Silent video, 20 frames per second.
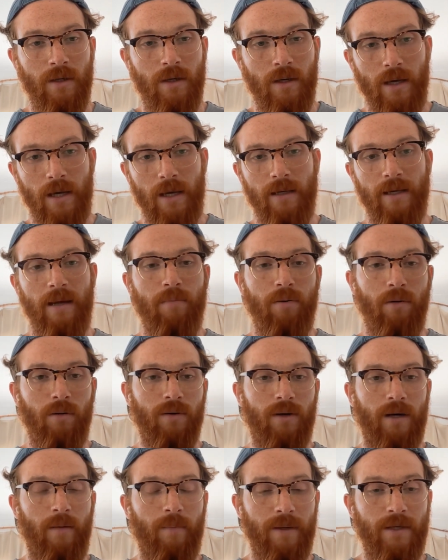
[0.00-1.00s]
enable the
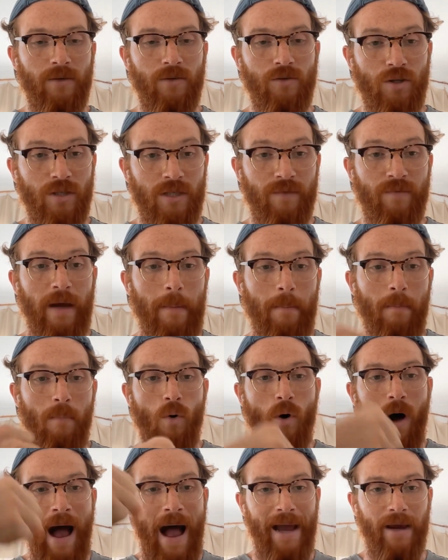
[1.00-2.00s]
company to justify
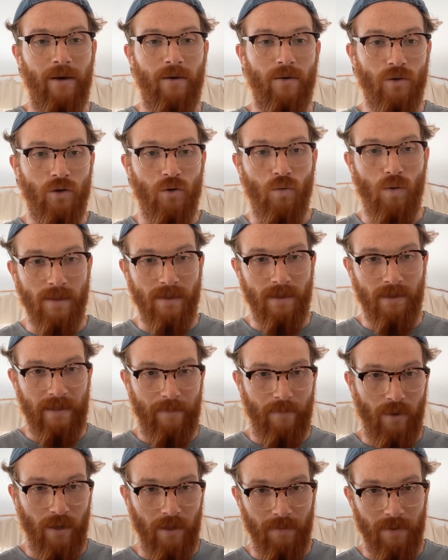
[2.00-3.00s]
more hire towards the
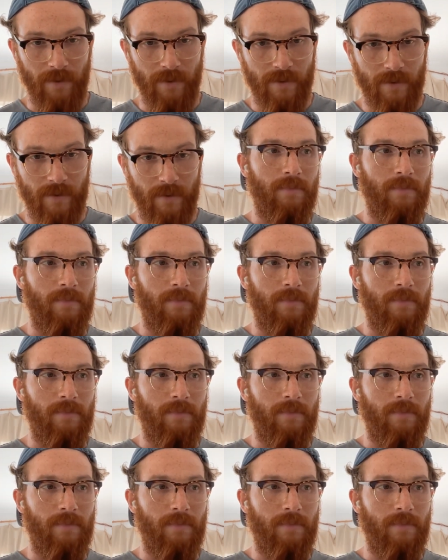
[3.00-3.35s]
department.